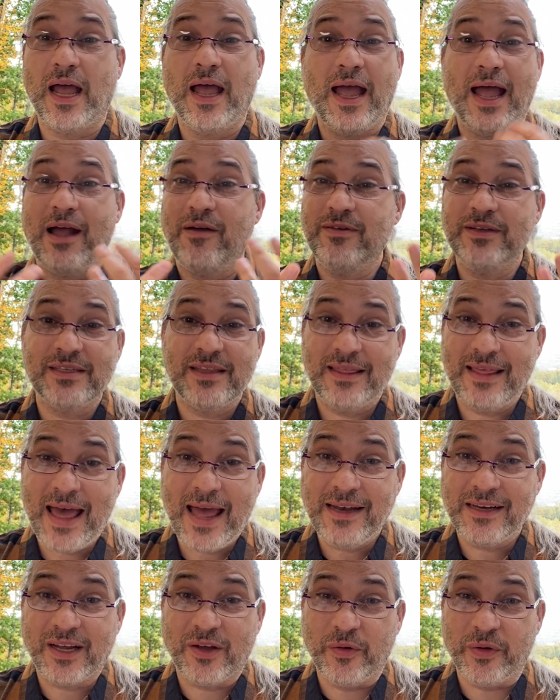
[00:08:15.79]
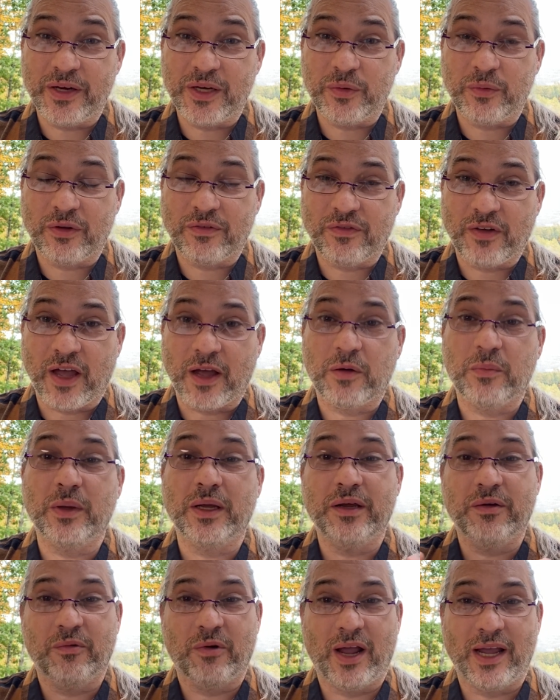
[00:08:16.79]
how is that going to affect
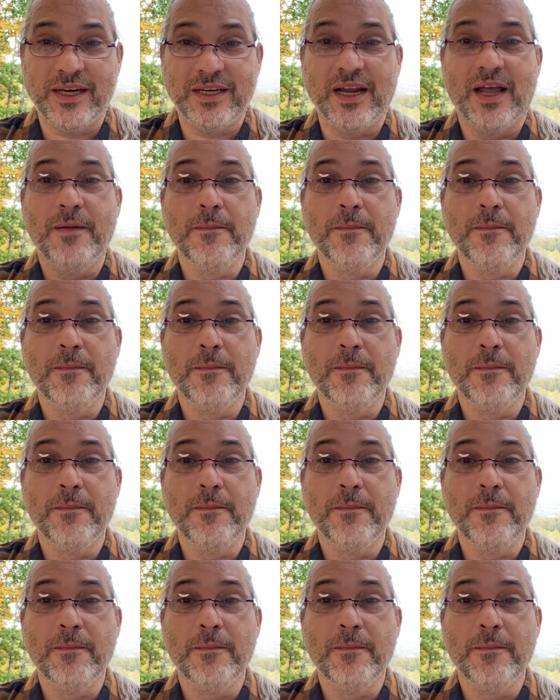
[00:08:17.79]
me, right?